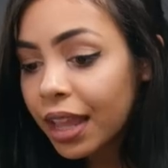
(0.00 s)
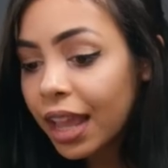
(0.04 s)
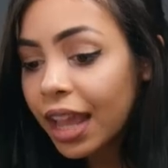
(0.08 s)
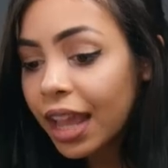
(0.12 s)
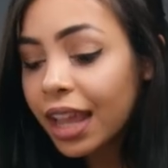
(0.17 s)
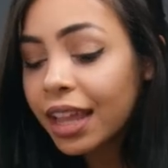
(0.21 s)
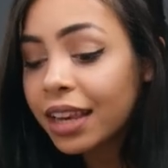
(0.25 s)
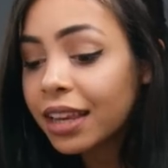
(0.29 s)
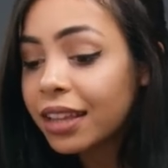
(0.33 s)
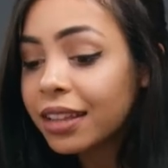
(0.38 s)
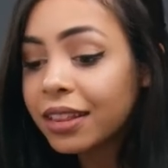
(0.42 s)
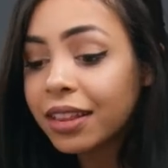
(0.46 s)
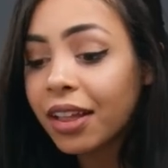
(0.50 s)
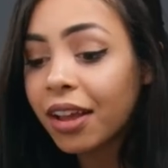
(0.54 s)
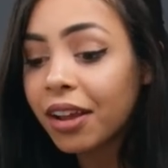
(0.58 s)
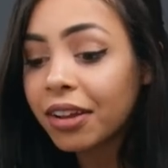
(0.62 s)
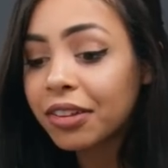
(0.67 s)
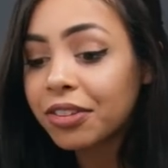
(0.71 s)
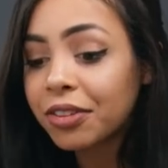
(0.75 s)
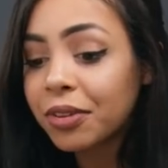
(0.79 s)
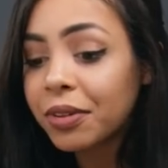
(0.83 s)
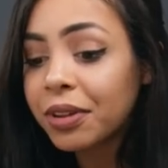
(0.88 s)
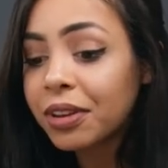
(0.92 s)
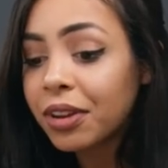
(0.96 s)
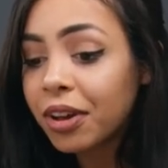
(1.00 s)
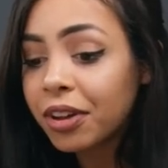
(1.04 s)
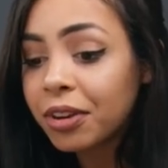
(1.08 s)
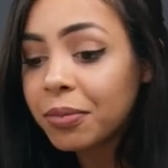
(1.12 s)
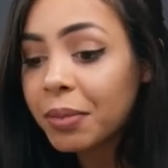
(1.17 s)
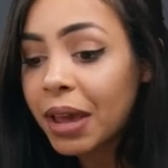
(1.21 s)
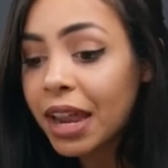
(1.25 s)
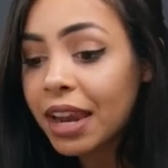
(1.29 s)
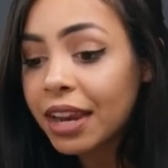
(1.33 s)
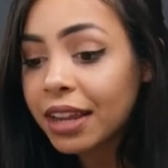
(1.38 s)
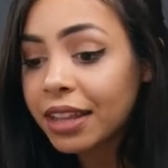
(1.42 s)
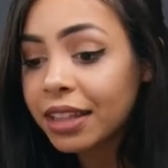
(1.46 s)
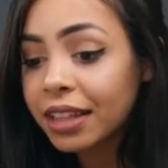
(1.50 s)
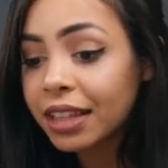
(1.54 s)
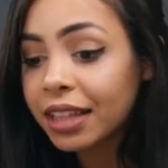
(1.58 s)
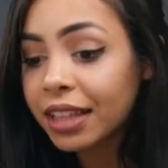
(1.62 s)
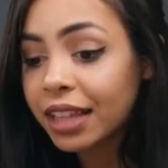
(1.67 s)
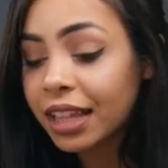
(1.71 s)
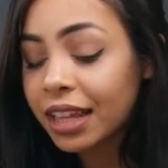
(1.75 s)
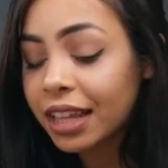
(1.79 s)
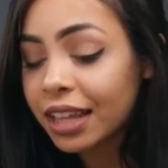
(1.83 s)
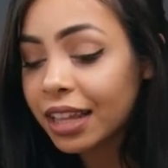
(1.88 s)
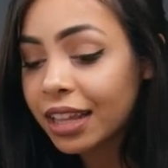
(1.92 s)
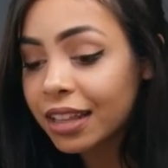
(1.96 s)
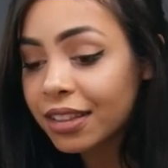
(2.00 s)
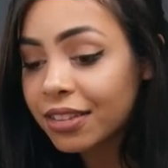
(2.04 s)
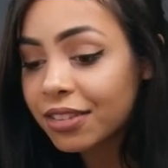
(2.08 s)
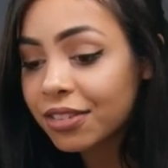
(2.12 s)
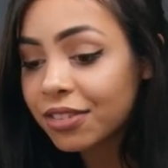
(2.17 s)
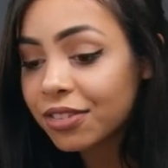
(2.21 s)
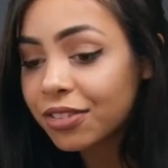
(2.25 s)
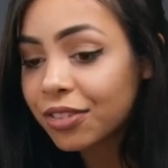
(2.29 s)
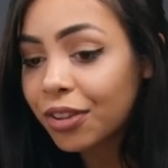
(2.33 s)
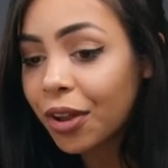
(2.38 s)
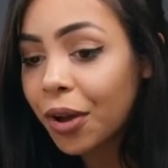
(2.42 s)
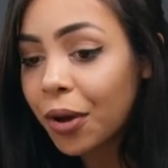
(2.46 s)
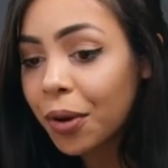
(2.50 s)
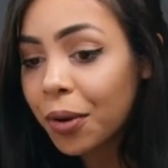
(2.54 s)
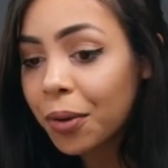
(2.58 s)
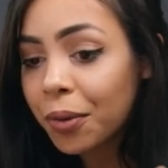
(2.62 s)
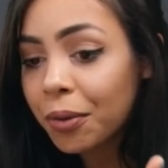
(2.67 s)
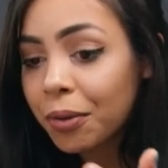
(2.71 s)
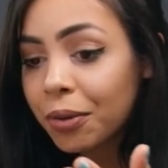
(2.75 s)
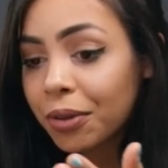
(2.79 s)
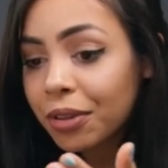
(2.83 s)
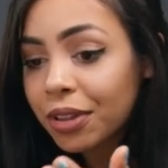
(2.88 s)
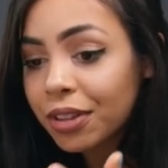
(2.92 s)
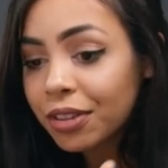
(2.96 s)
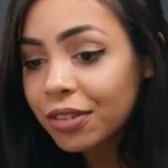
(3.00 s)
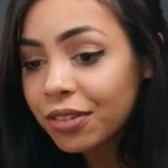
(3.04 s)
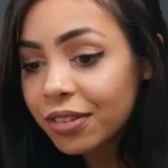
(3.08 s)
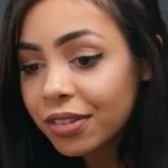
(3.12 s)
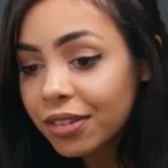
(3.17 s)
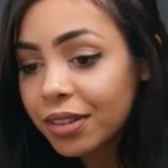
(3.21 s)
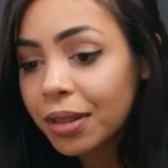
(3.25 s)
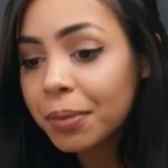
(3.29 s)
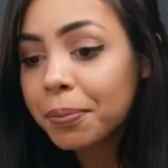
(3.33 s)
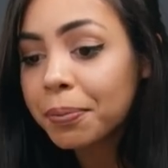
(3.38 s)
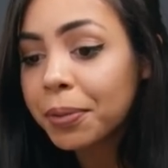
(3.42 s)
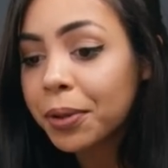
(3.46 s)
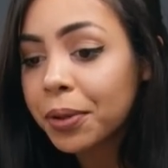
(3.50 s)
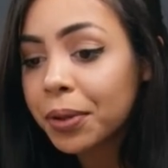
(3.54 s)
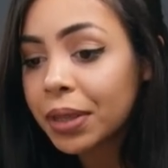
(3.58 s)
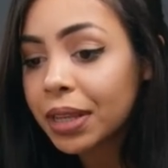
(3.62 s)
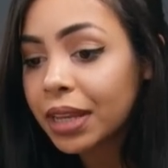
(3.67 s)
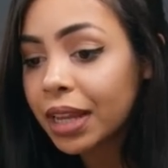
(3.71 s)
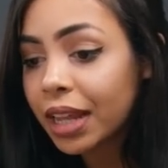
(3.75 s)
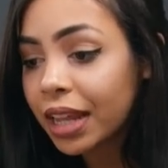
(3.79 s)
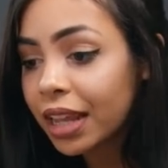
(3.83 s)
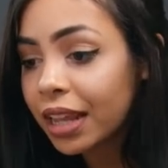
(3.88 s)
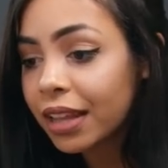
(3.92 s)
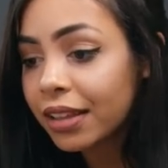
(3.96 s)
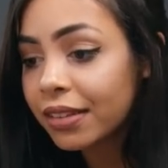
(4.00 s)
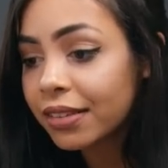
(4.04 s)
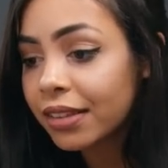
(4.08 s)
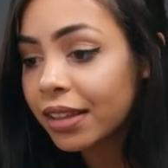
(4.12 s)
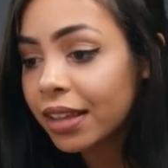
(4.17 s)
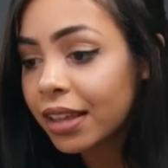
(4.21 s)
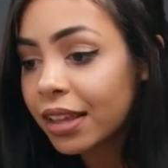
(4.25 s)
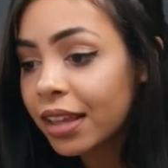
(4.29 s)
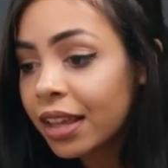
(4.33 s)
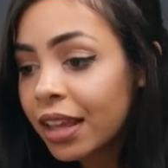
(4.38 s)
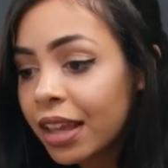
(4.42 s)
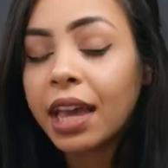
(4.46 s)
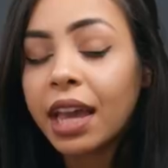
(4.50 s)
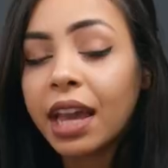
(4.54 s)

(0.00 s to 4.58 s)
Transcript: And it logs you in automatically. Like, it's so simple and easy.